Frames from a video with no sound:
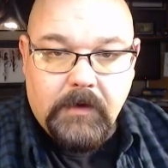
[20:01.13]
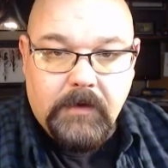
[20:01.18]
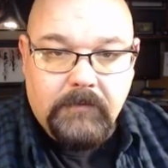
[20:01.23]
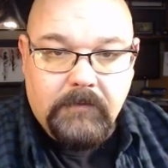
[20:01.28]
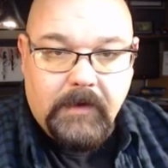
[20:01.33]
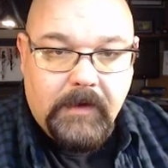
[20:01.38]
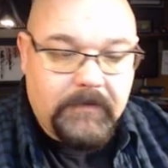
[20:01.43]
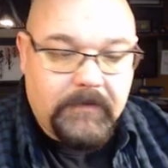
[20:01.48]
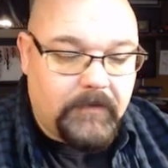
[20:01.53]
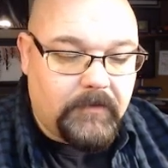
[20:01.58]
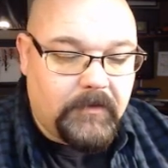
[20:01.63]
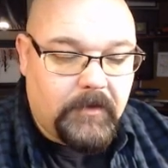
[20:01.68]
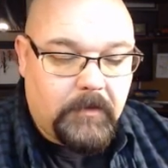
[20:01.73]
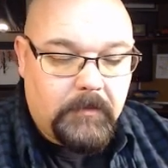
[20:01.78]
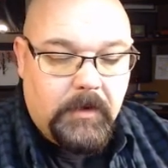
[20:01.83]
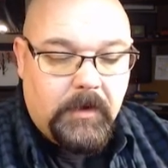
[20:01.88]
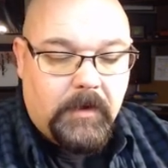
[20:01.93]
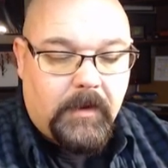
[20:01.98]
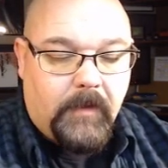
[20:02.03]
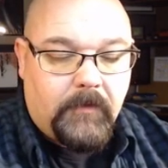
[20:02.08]
devices
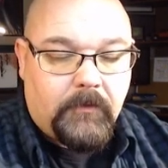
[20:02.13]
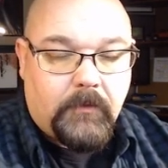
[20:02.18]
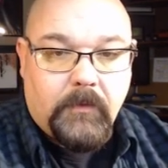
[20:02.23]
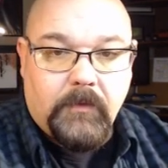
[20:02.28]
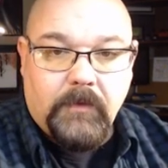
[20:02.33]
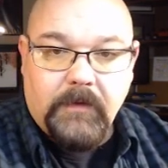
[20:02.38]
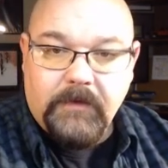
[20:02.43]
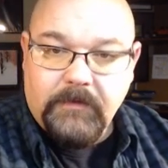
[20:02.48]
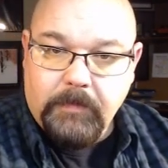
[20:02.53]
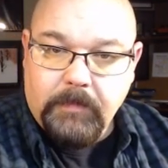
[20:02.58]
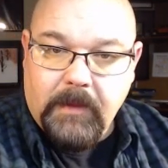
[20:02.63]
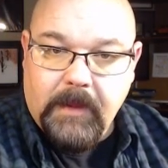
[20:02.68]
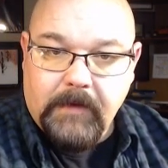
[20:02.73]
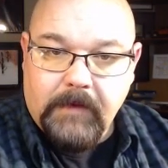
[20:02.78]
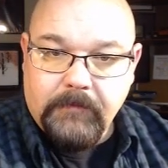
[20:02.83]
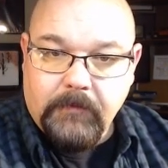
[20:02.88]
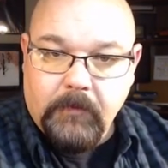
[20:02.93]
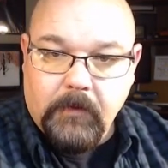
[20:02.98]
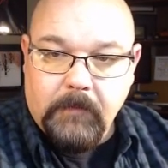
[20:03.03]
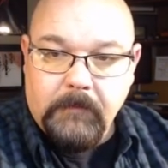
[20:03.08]
communicate through this
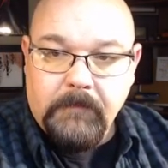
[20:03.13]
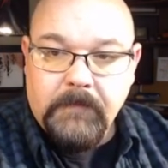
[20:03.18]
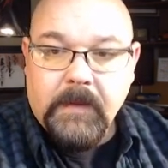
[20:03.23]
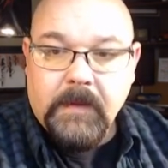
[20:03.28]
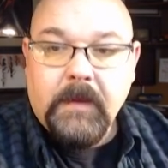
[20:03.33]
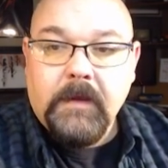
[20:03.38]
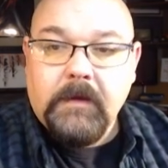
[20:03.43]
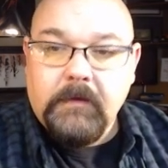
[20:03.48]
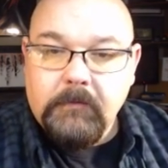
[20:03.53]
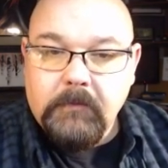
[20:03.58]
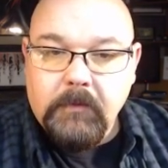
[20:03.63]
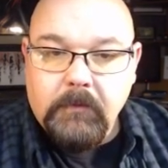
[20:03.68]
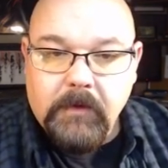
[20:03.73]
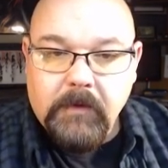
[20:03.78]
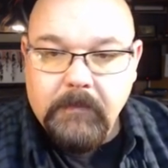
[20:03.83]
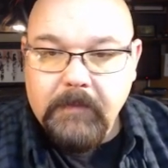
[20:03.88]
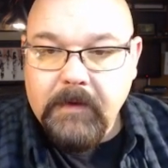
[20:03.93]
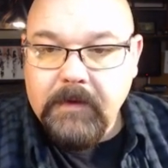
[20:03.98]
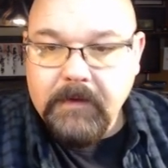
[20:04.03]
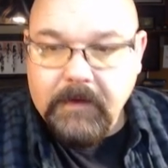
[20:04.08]
platform. Well,
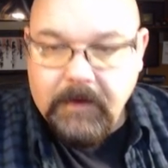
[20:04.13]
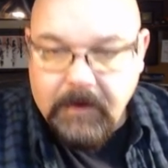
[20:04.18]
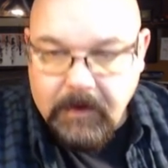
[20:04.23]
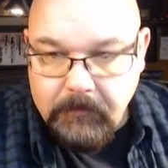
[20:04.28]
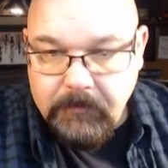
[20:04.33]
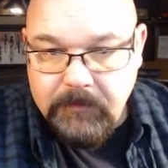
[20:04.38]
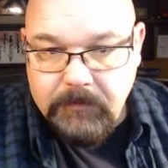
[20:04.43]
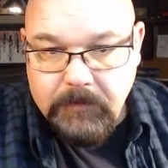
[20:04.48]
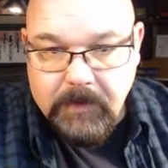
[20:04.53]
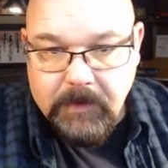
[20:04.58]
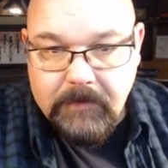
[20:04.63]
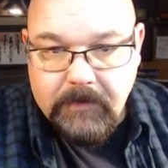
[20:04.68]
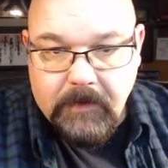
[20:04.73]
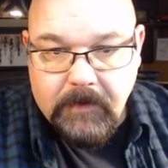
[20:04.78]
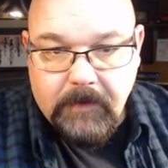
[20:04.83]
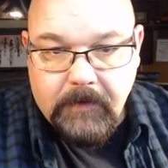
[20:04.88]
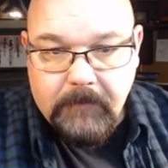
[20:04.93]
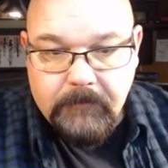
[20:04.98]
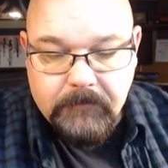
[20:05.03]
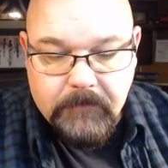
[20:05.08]
what about the cameras, Big
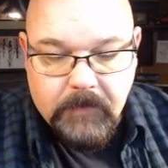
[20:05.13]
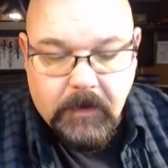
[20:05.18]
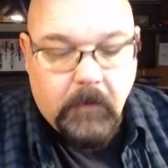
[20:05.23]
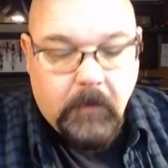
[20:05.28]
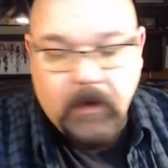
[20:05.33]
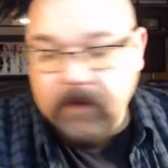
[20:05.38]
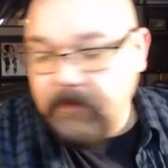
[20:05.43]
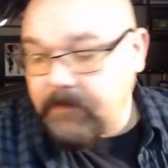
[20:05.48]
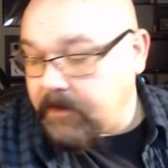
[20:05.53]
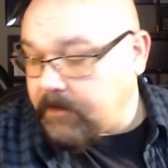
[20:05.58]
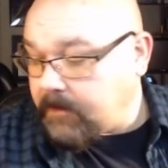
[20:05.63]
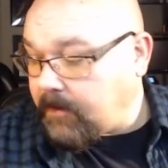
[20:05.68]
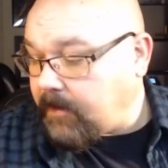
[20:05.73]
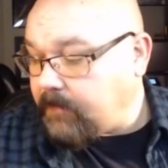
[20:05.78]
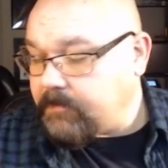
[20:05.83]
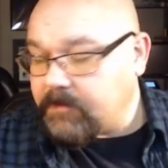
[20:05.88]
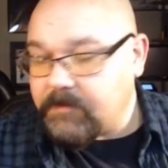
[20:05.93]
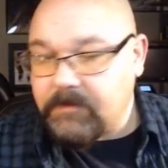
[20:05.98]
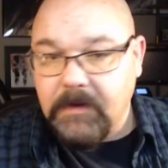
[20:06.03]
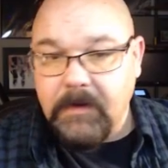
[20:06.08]
T? Oh, and then
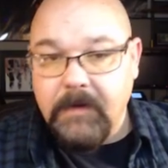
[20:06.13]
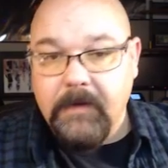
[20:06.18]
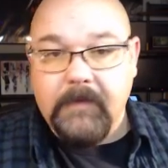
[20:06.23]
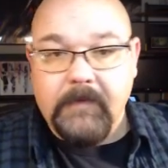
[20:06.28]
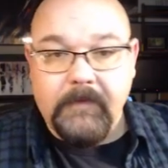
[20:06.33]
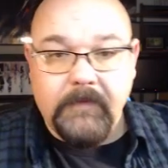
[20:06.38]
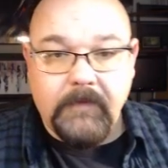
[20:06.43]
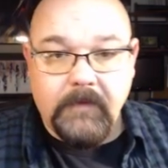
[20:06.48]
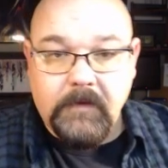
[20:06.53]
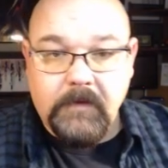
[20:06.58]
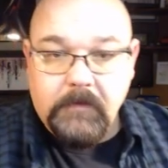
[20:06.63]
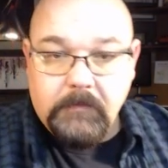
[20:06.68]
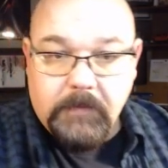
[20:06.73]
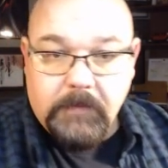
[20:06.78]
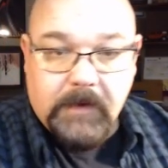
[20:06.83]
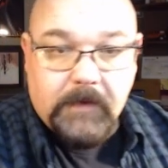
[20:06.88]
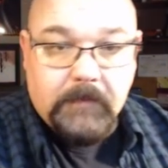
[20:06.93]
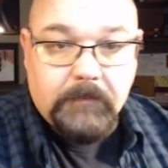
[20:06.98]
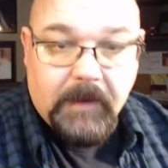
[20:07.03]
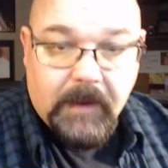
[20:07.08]
obviously
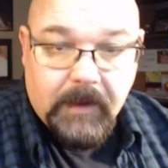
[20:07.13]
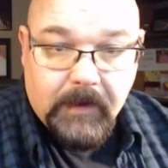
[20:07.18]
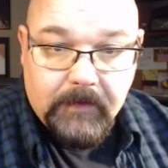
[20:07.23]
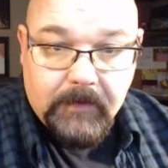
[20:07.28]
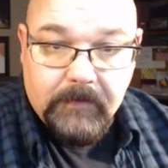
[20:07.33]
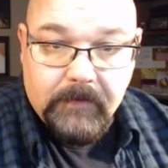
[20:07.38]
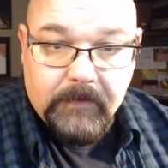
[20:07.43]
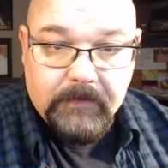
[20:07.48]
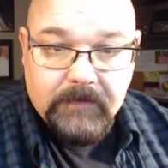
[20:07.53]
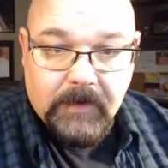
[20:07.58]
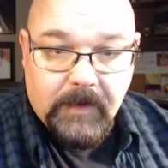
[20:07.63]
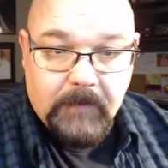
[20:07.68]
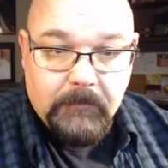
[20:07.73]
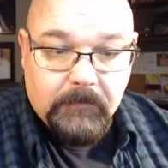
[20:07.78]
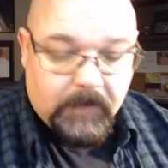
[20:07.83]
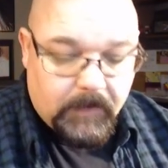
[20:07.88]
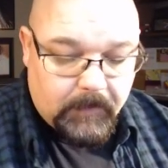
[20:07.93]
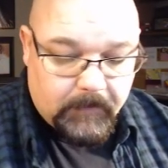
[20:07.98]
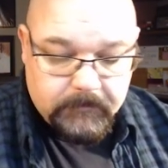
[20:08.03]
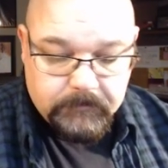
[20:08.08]
PinPad, same
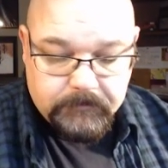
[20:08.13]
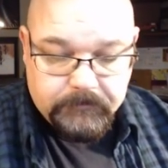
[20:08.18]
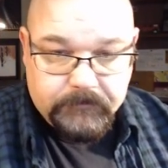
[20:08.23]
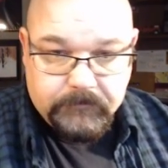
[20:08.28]
thing.